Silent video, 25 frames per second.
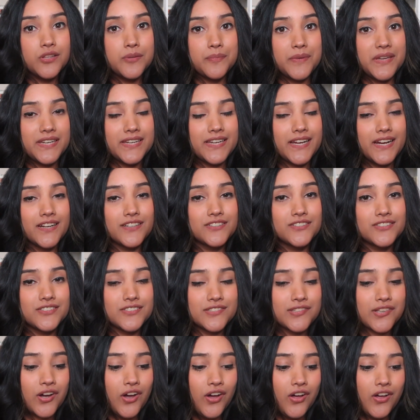the main character,
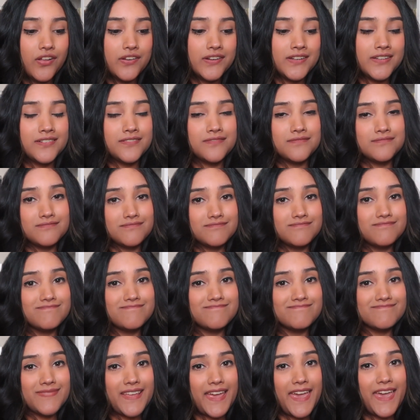is called, and
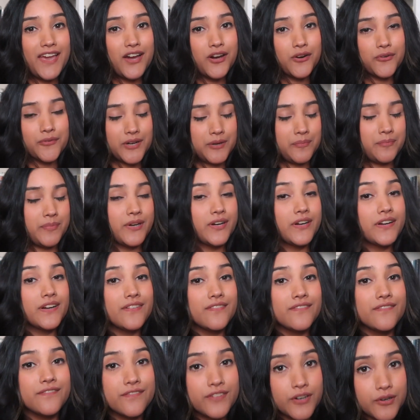Hail Reaper,
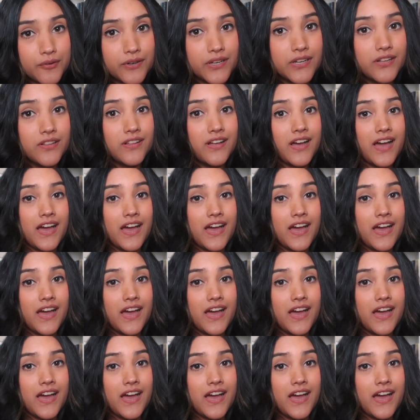for real.